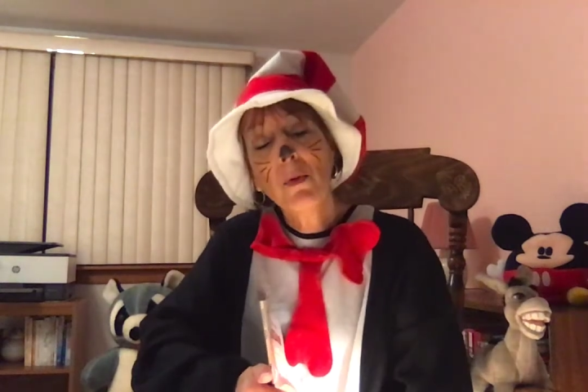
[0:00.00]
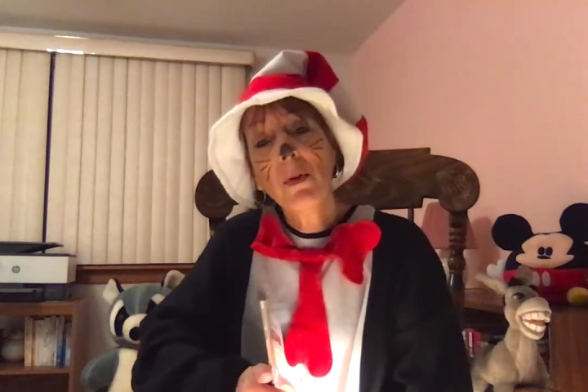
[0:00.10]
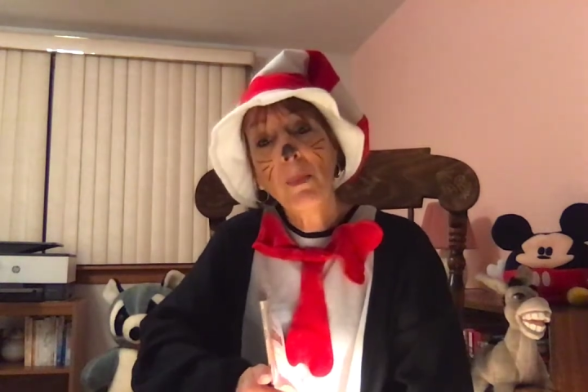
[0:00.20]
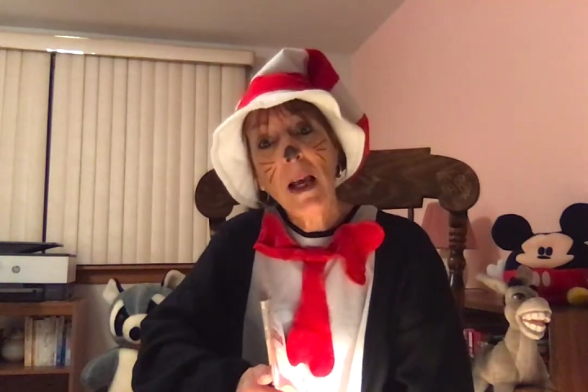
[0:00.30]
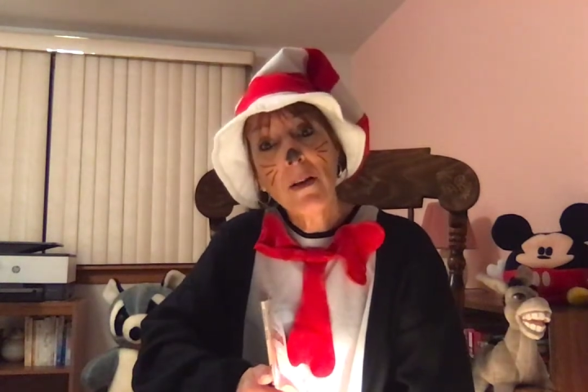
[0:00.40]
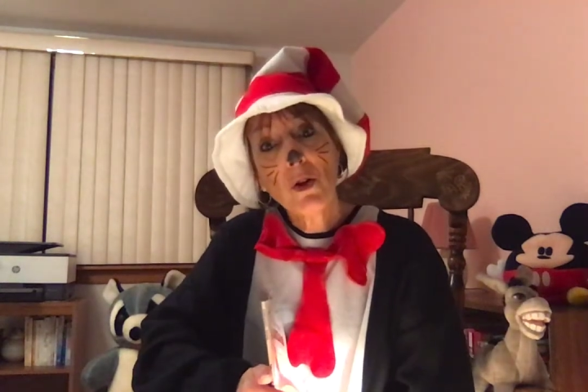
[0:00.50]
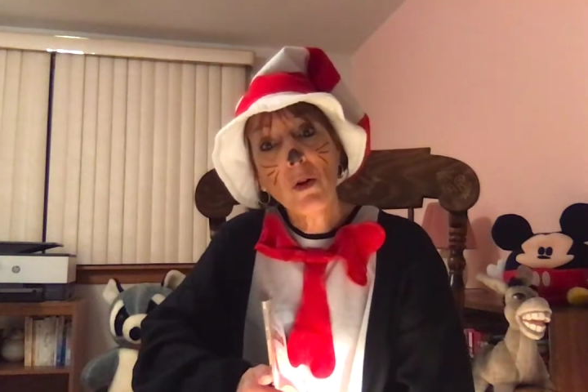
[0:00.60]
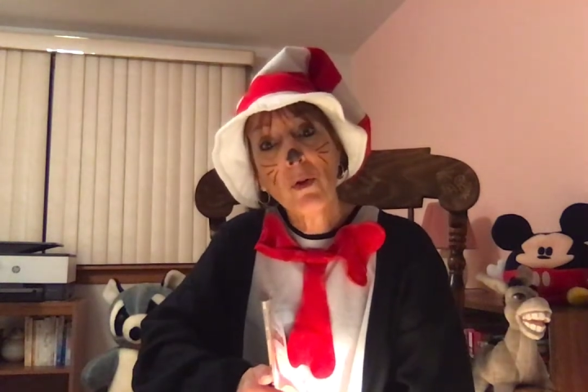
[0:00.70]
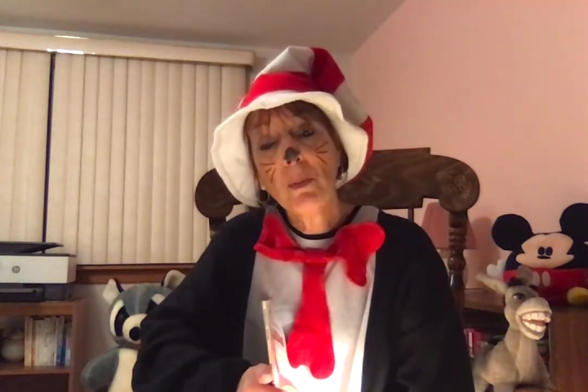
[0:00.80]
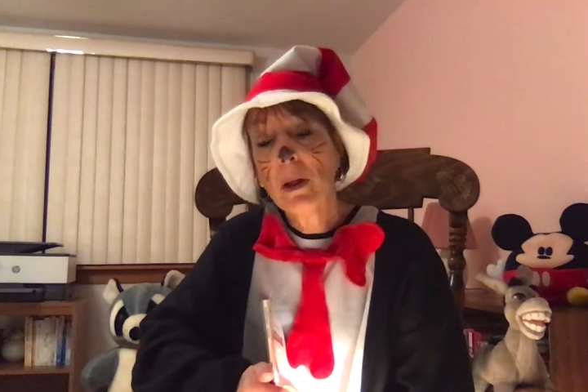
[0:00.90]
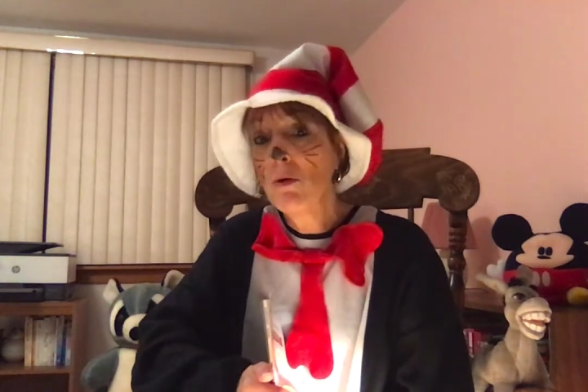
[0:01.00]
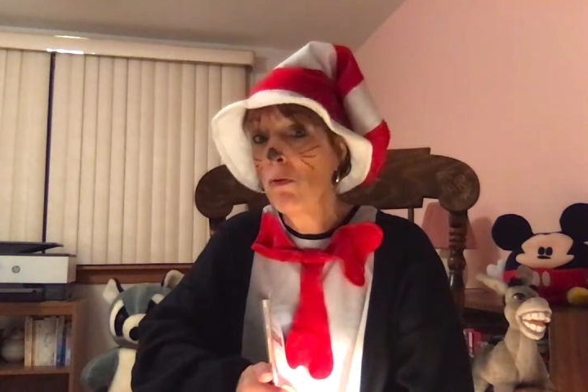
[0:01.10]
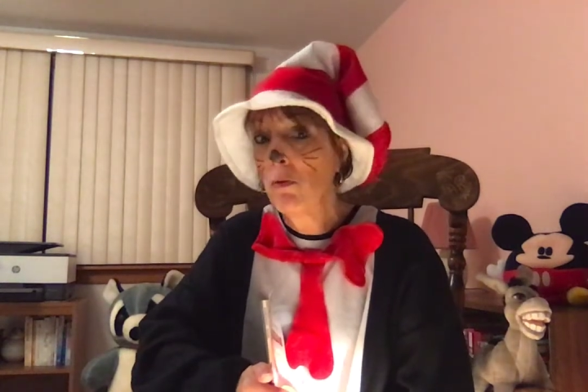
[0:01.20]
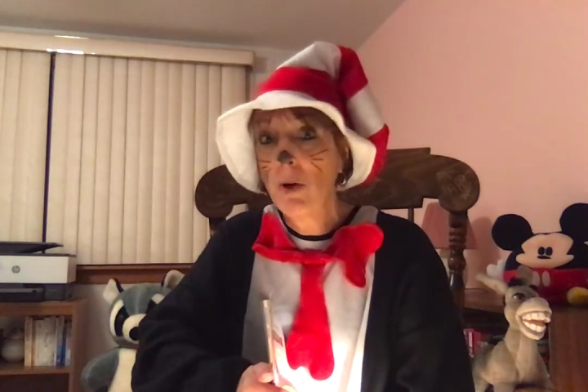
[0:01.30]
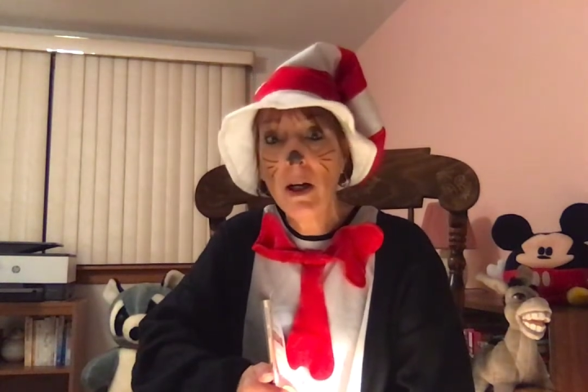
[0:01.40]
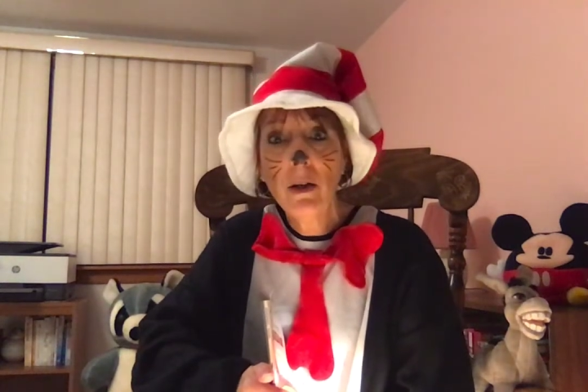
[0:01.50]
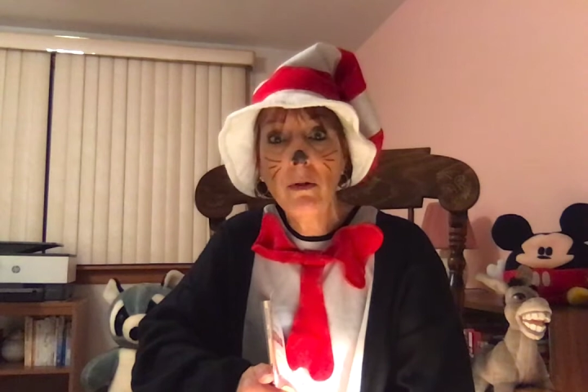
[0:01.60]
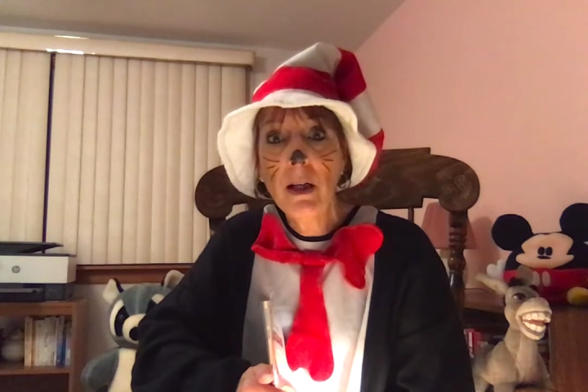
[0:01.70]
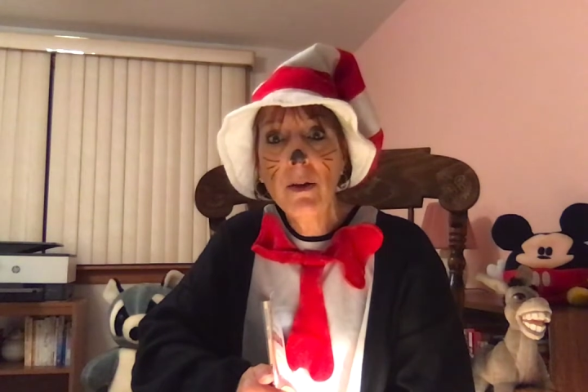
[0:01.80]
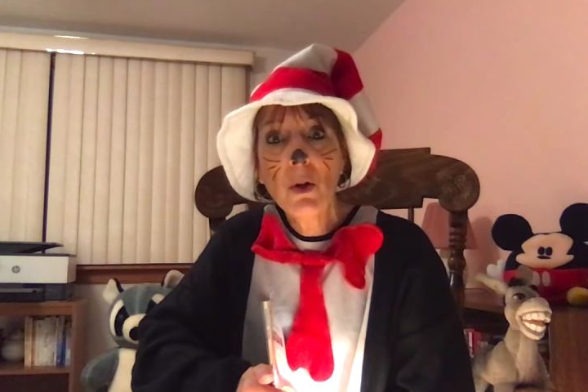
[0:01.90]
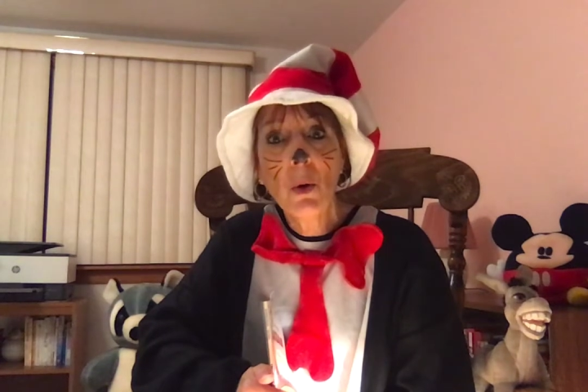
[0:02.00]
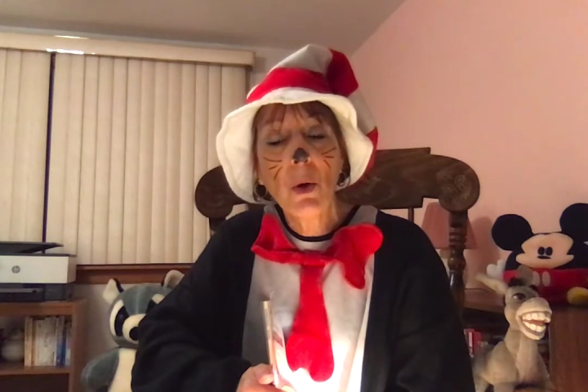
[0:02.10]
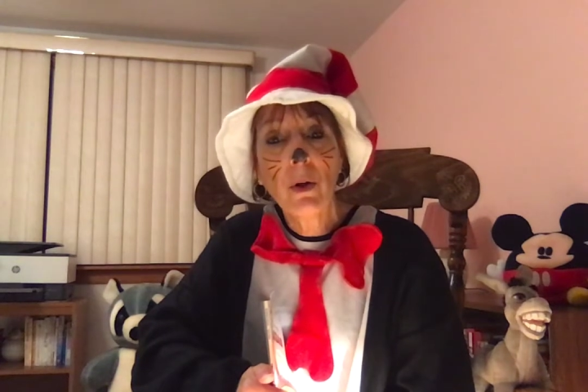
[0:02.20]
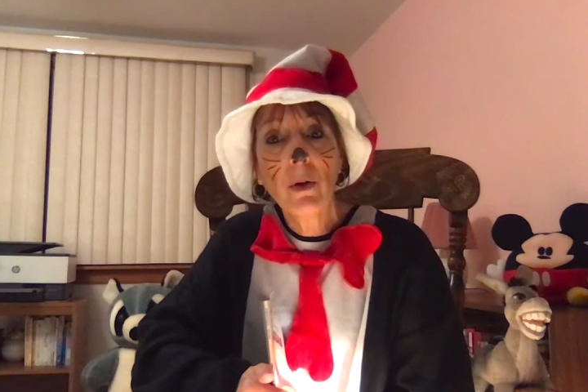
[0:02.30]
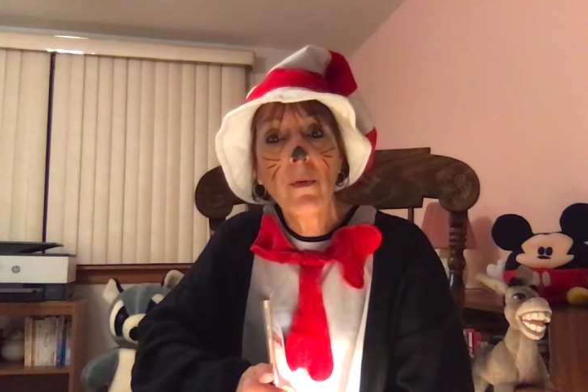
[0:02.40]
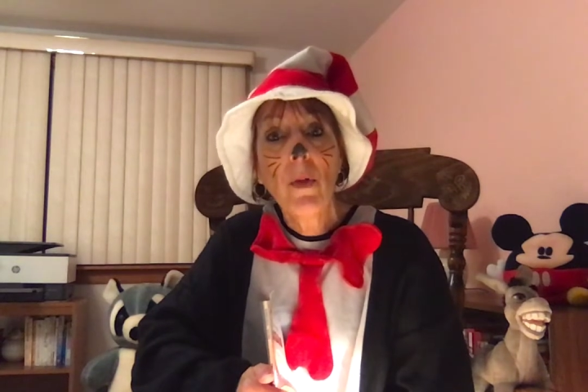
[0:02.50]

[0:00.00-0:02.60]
with Passover being right around the corner,